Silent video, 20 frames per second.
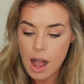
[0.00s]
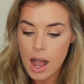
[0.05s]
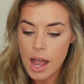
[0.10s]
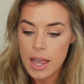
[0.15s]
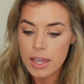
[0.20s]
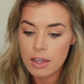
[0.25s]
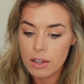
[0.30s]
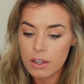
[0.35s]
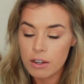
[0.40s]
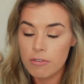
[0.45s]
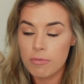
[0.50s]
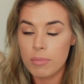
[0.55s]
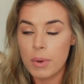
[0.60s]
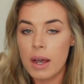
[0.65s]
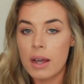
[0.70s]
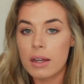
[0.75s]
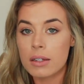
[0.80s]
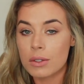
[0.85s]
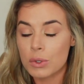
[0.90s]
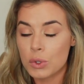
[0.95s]
I could have
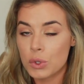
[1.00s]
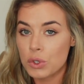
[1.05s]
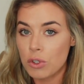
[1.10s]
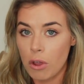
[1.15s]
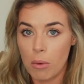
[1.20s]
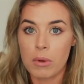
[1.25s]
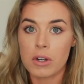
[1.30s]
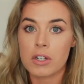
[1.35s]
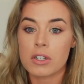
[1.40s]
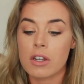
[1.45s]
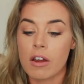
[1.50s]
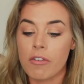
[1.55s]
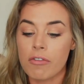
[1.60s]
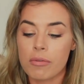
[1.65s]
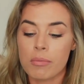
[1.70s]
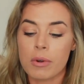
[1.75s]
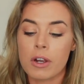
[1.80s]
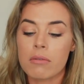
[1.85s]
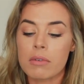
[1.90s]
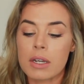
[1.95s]
bought so much stuff
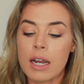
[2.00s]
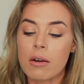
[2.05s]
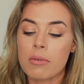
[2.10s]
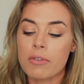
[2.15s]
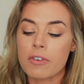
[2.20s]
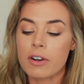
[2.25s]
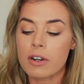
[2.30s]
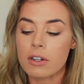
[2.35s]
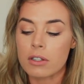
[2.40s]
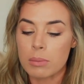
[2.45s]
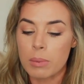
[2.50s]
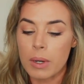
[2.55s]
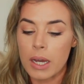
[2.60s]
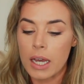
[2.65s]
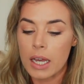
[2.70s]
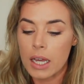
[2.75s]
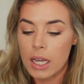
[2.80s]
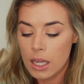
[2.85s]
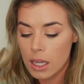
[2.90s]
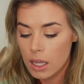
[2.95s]
from Urban Outfitters,
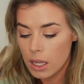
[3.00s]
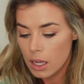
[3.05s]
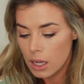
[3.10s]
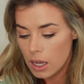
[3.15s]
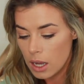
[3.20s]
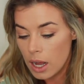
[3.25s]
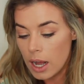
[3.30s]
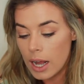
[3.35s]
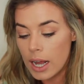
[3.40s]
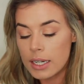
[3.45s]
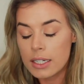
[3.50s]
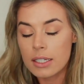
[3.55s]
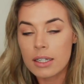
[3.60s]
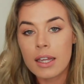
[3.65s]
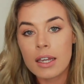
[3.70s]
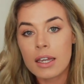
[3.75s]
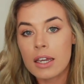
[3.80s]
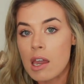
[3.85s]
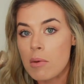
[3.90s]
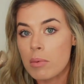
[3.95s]
but I had to
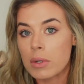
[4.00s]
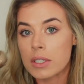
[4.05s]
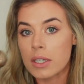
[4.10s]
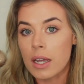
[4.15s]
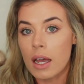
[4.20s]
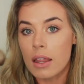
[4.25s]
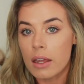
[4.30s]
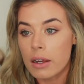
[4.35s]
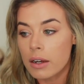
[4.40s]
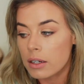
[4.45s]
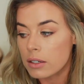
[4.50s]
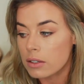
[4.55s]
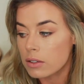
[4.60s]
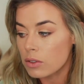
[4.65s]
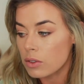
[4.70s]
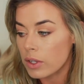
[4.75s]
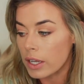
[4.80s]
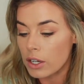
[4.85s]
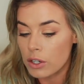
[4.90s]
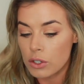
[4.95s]
like keep it together and
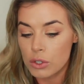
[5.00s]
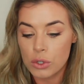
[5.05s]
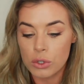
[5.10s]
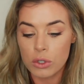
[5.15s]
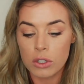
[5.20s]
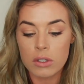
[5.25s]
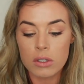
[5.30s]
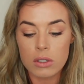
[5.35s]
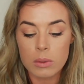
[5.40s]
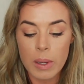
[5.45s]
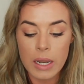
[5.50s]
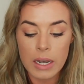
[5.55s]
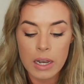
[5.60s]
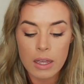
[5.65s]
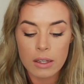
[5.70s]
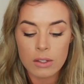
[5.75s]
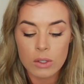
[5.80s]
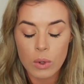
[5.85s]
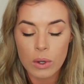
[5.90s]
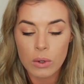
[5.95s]
like control the
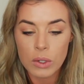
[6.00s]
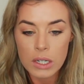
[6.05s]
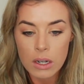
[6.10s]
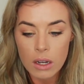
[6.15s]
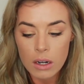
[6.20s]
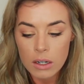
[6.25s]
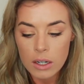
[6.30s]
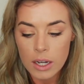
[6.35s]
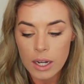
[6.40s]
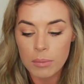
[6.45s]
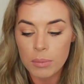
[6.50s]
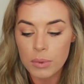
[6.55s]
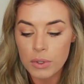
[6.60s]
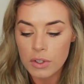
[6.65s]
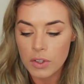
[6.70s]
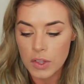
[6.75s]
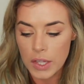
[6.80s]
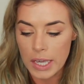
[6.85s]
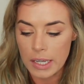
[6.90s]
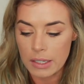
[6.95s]
spending. So I only got a couple
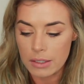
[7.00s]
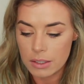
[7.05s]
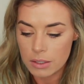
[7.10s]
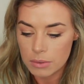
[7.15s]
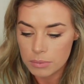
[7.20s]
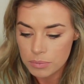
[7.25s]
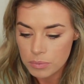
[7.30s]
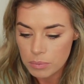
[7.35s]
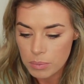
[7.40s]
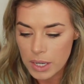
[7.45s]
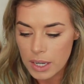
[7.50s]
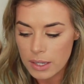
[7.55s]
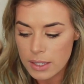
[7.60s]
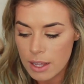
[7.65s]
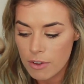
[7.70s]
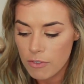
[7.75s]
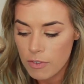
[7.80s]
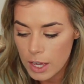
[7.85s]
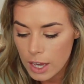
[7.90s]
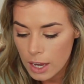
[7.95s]
of things because
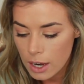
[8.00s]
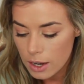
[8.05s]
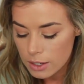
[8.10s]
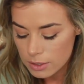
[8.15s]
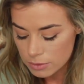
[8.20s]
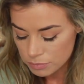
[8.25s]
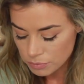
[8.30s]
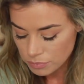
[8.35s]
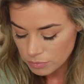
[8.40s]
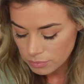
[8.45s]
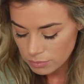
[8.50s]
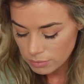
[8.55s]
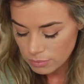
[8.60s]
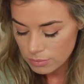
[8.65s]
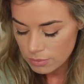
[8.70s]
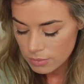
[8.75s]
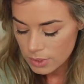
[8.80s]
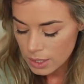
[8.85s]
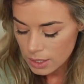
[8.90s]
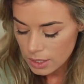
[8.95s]
I figured
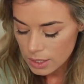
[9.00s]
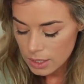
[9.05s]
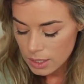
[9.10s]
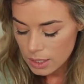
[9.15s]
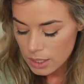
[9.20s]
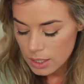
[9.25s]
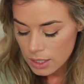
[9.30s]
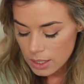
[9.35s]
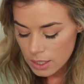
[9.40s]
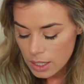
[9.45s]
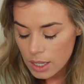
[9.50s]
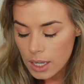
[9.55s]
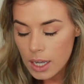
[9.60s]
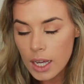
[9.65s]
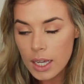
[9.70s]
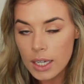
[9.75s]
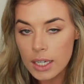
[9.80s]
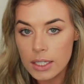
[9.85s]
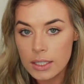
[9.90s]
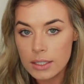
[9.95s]

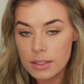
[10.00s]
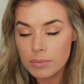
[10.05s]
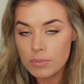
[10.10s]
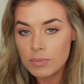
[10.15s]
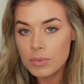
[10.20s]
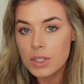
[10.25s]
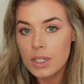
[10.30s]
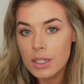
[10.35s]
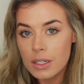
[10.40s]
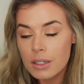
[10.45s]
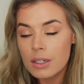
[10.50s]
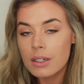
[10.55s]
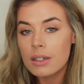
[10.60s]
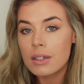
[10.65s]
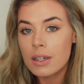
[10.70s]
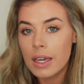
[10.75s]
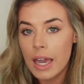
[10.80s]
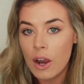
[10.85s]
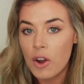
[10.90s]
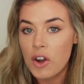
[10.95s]
I could
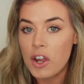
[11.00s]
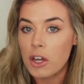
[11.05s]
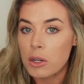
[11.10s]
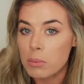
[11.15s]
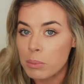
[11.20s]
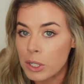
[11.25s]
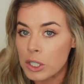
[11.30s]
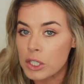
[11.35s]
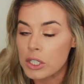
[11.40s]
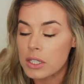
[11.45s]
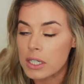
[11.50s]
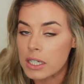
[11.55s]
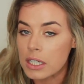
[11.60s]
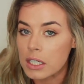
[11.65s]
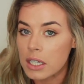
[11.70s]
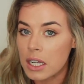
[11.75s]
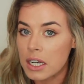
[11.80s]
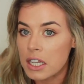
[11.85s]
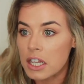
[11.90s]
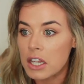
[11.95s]
carry on purchasing
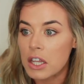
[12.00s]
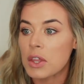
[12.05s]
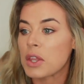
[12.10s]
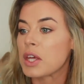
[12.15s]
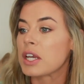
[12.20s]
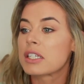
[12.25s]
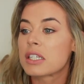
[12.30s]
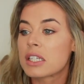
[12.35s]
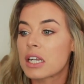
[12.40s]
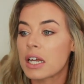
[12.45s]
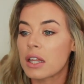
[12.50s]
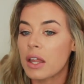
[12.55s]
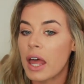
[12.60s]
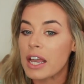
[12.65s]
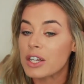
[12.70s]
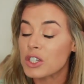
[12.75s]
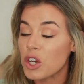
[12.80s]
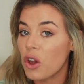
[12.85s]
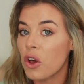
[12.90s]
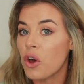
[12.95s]
a lot of the things that I
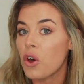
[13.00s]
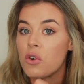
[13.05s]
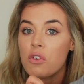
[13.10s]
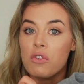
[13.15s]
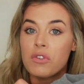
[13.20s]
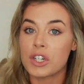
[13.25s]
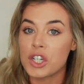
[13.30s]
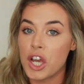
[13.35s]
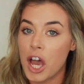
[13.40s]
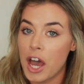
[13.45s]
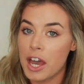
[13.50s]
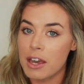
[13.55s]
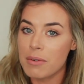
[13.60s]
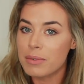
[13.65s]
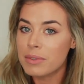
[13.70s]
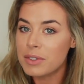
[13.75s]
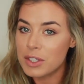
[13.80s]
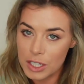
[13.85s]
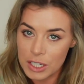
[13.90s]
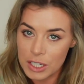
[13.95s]
liked over time.